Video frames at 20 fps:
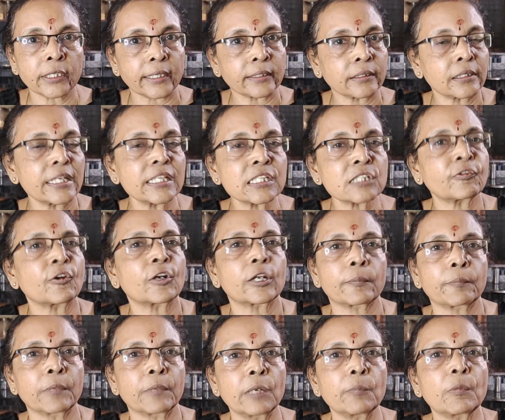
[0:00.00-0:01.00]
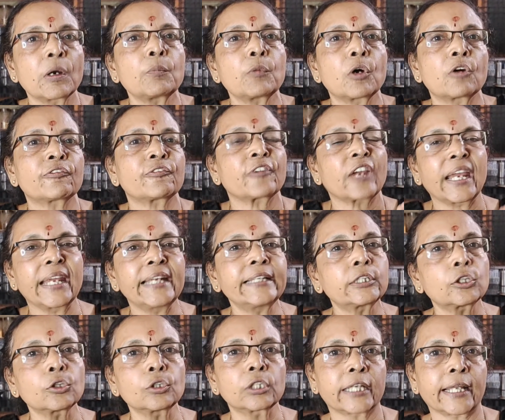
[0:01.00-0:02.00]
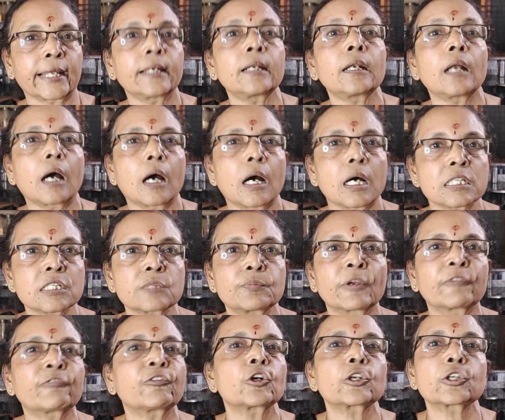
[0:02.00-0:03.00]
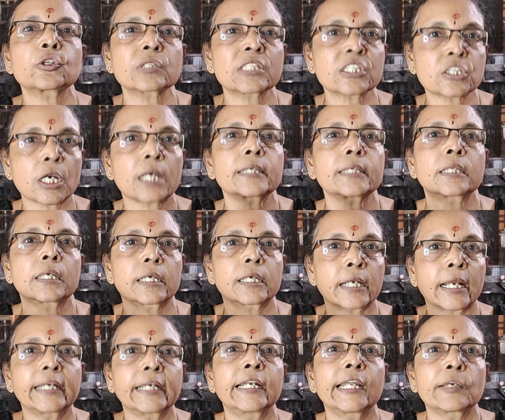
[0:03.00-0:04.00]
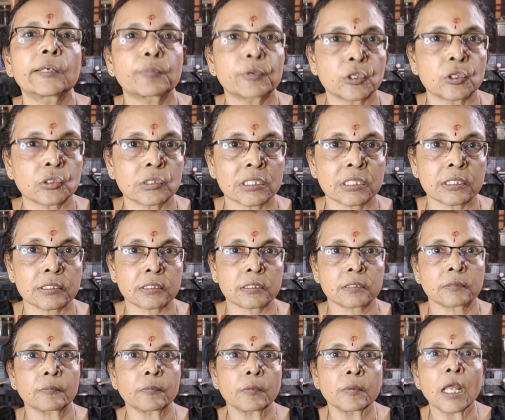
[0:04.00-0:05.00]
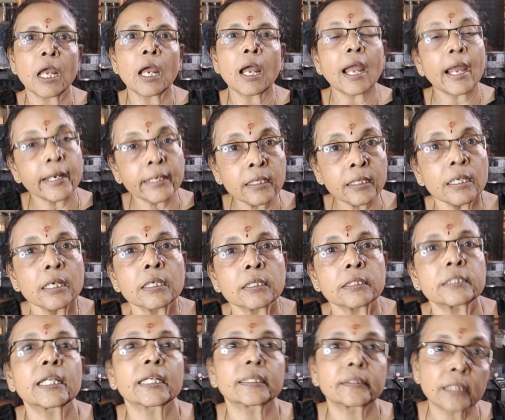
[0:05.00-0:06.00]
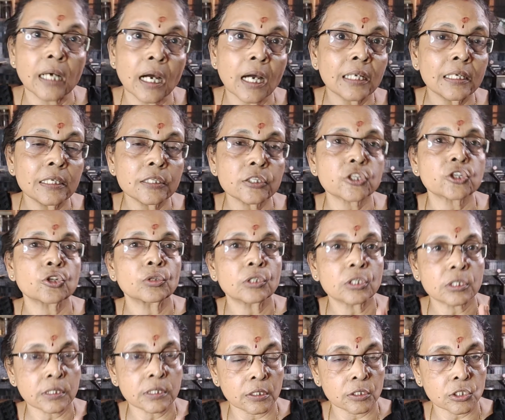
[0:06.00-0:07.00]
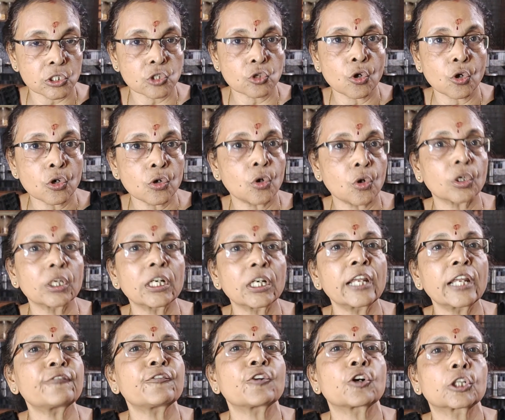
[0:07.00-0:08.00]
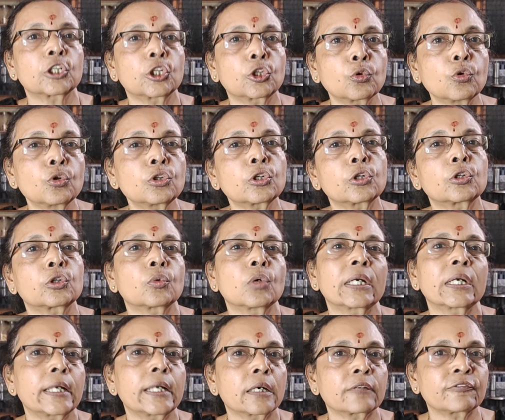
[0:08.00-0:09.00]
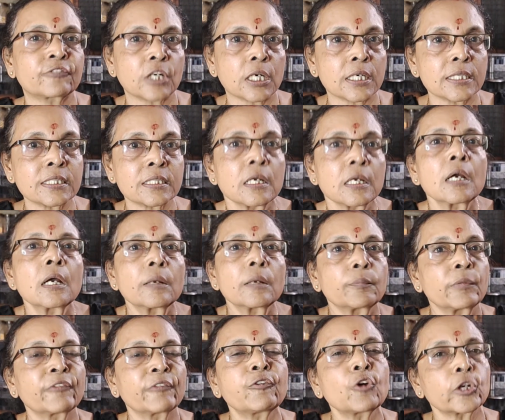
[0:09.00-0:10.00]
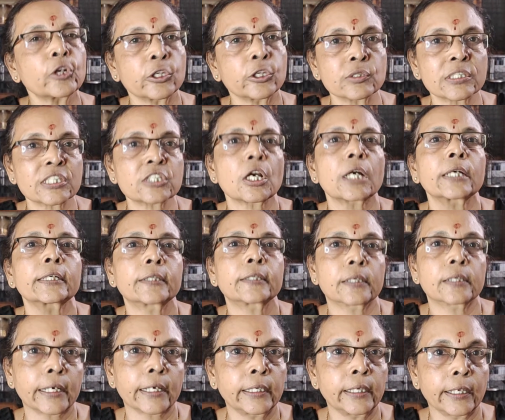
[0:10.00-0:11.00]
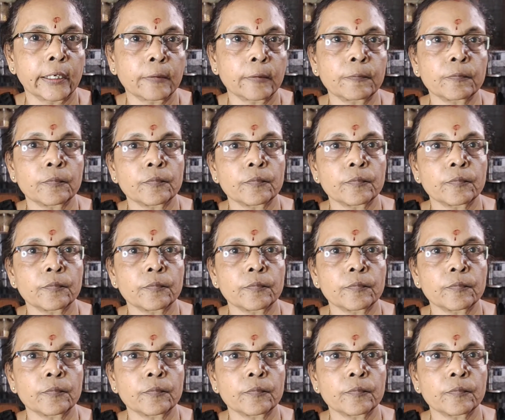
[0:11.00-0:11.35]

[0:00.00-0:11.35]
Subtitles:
at least for a minimum of 8 to 10 hours before you start the grinding process. And the dal should soak only for 2 to 2.5 hours before you start grinding.